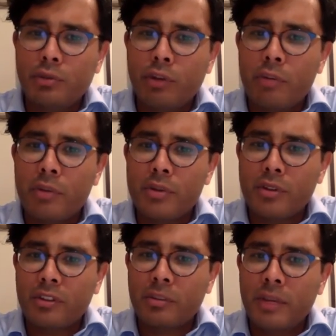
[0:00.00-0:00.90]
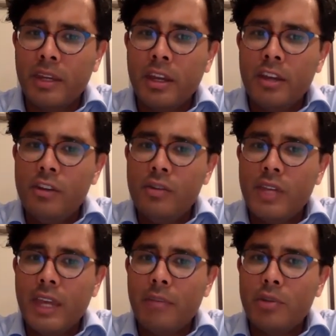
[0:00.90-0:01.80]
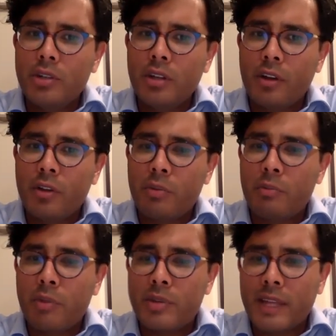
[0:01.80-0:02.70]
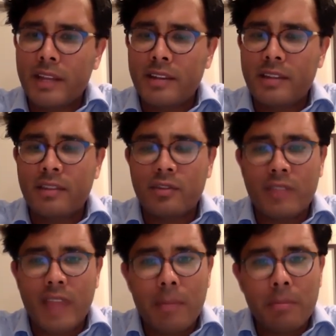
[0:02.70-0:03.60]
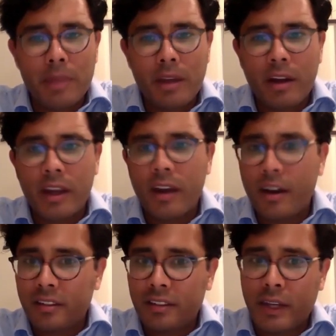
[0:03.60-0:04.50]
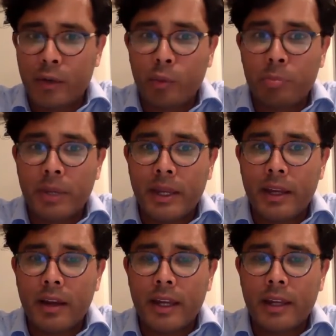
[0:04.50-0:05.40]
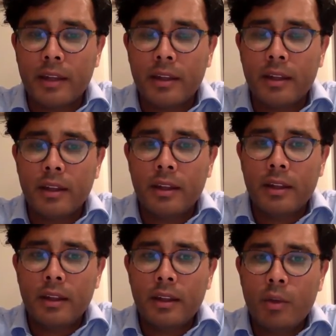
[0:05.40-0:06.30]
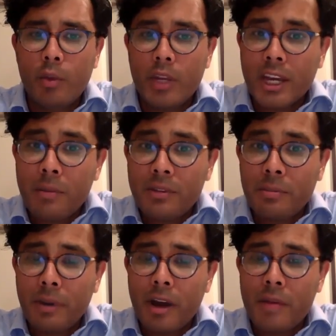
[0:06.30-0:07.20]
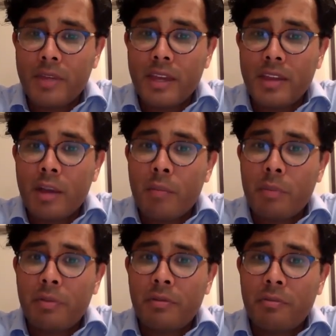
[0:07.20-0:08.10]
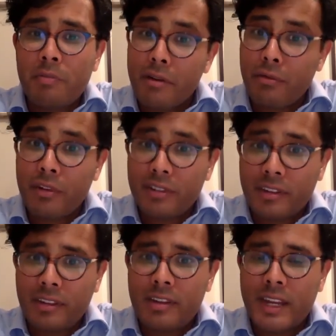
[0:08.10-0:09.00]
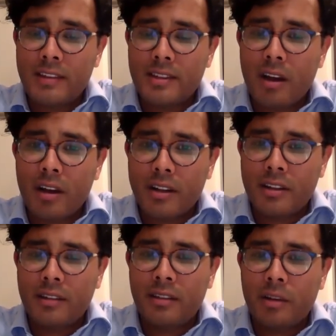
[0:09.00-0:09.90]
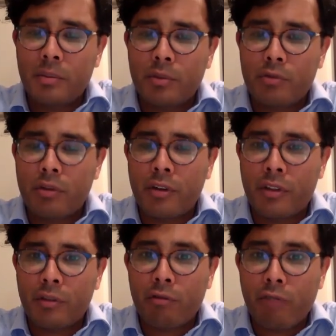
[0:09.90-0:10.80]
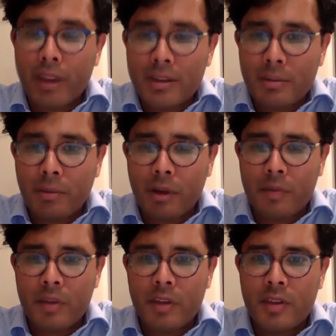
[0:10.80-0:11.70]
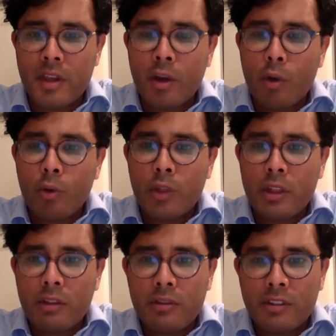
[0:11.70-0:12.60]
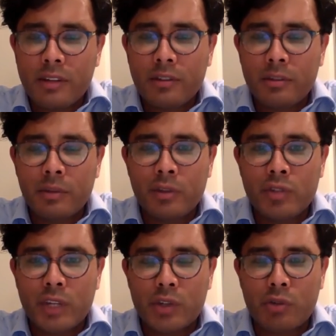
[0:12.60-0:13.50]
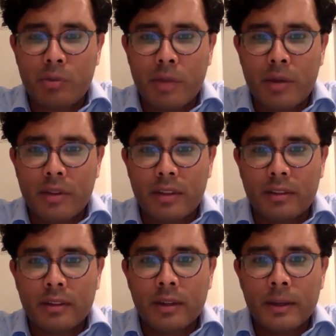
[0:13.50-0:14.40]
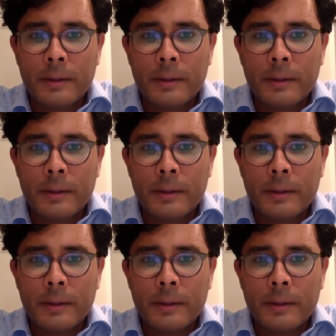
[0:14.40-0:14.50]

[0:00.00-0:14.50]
chromoendoscopy using image enhancement modalities such as MBI, iScan, or BLI. When it comes to biopsies, my preference is to take targeted samples rather than random biopsies, although there is still some conjecture about this.